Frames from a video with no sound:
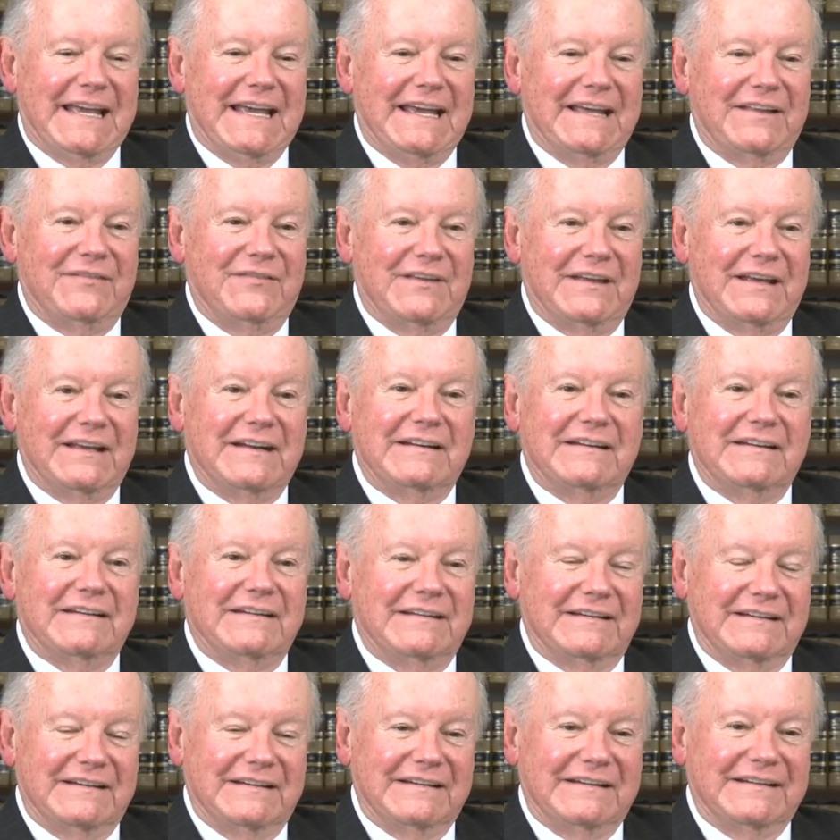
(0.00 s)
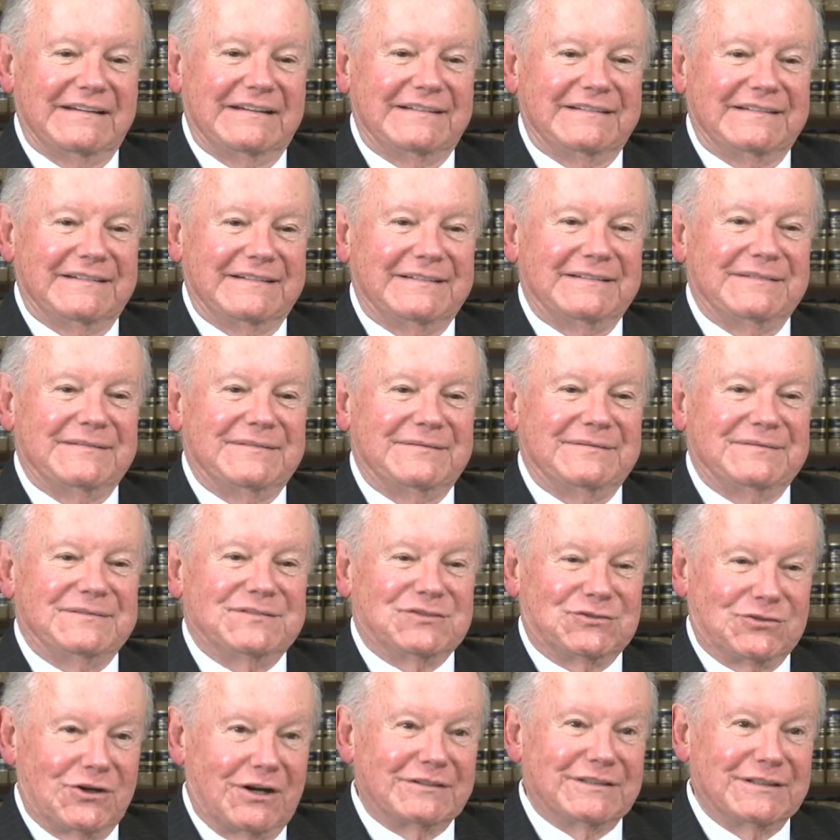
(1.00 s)
and then
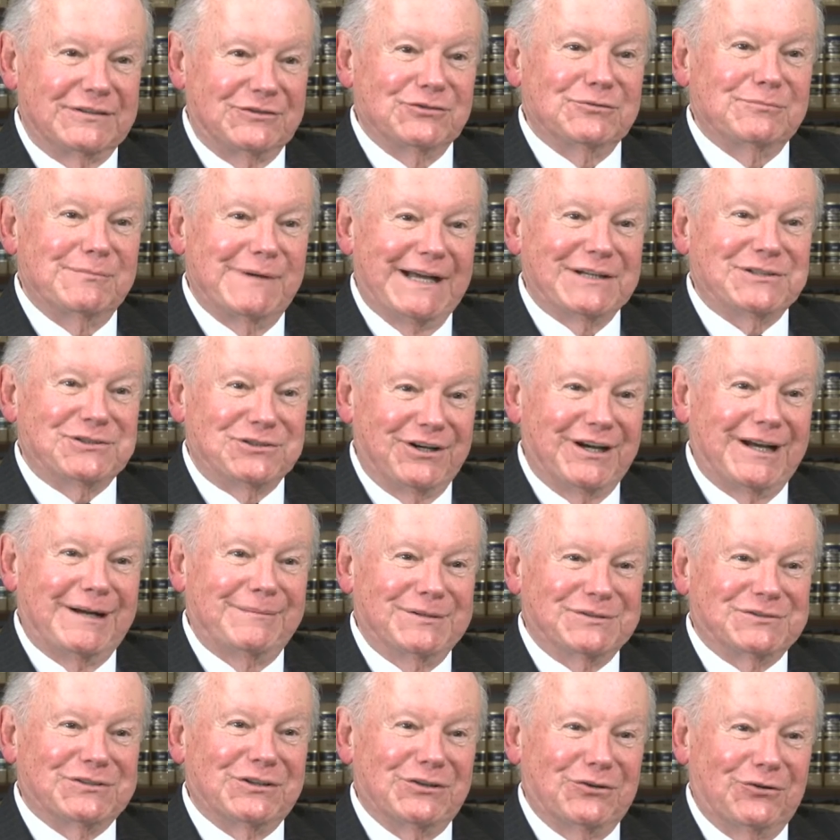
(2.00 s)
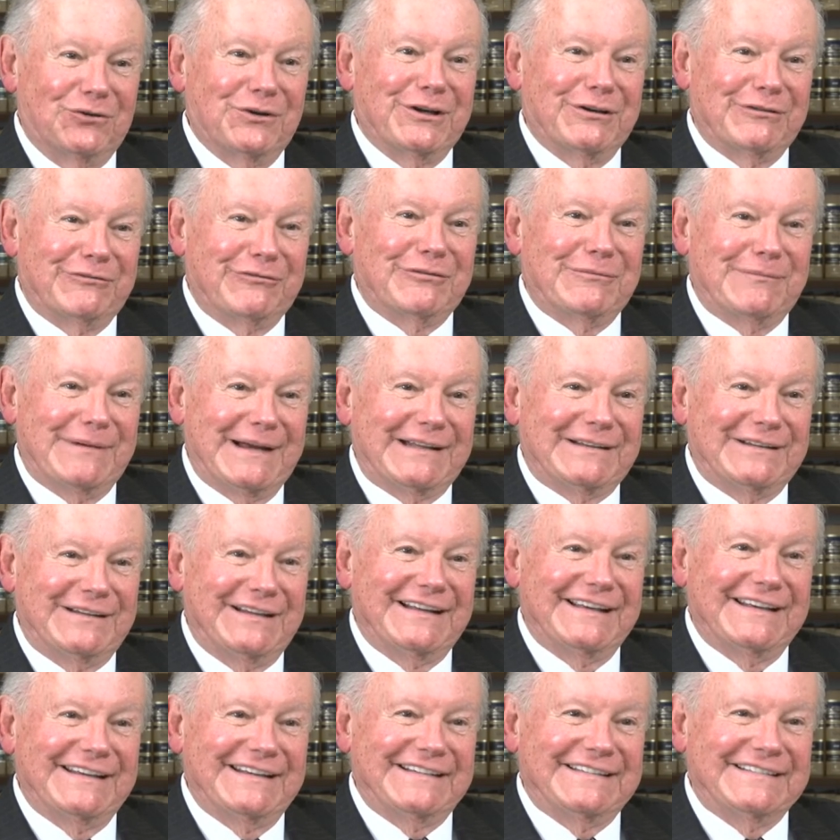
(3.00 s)
start to do my job as a lawyer for my
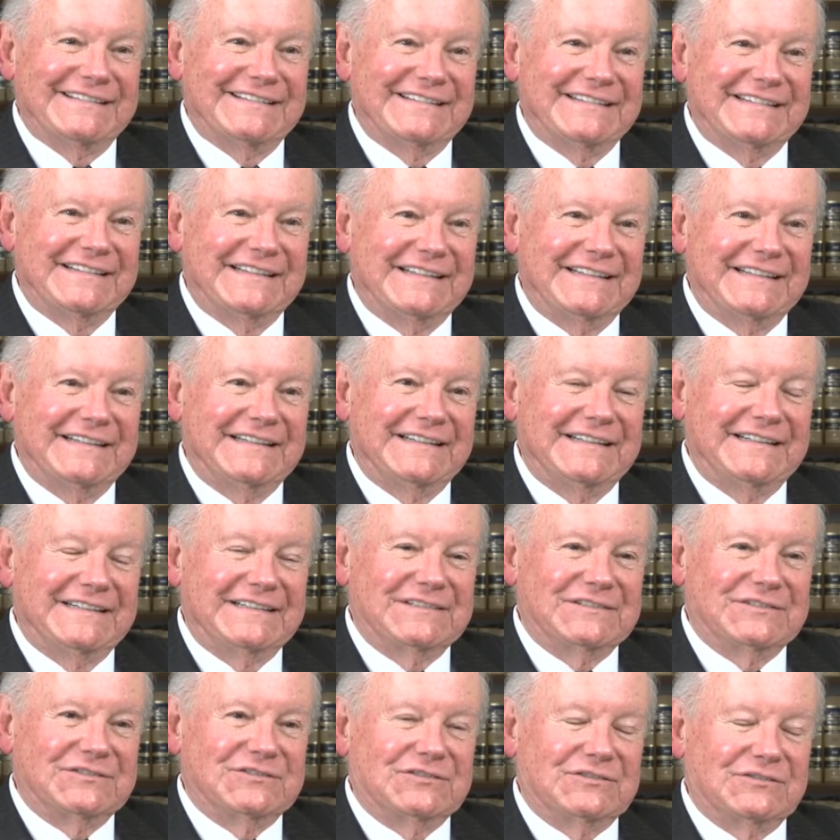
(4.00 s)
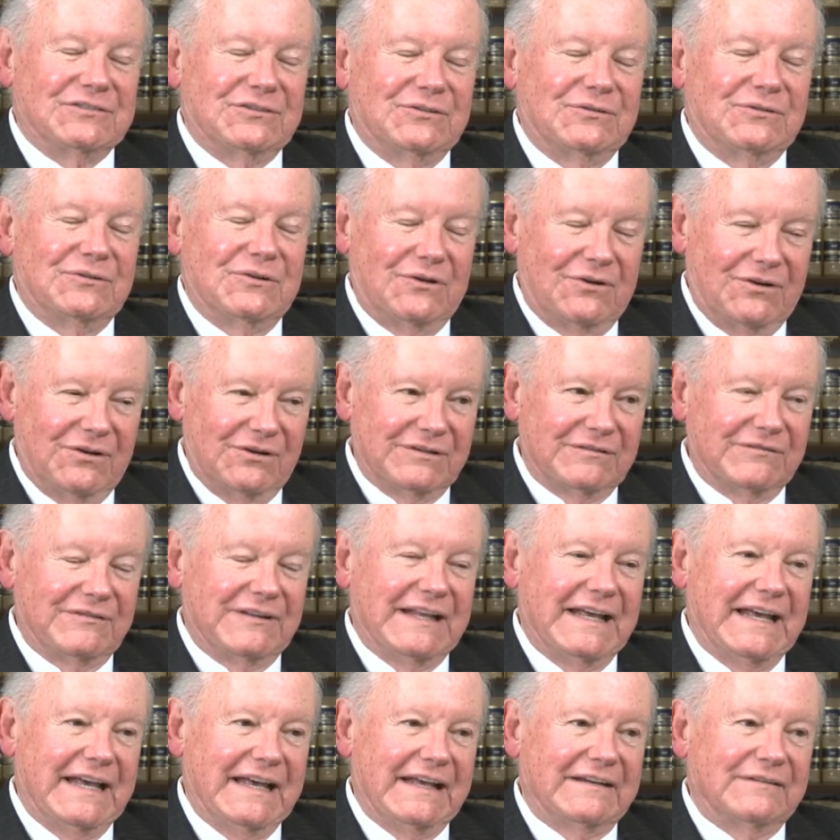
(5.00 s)
client. So all
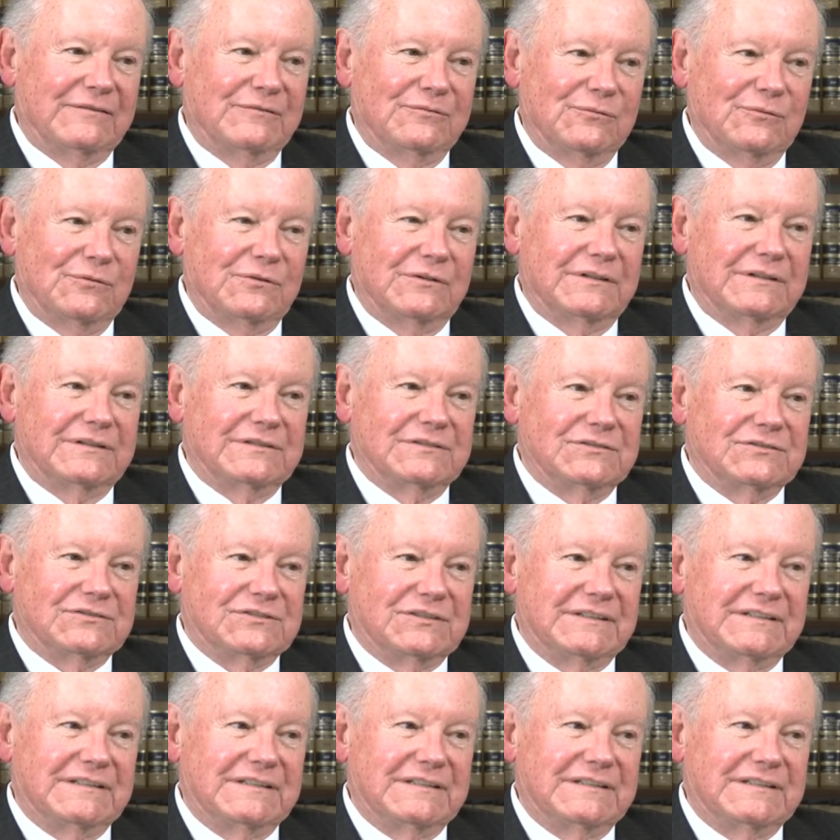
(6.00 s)
of that was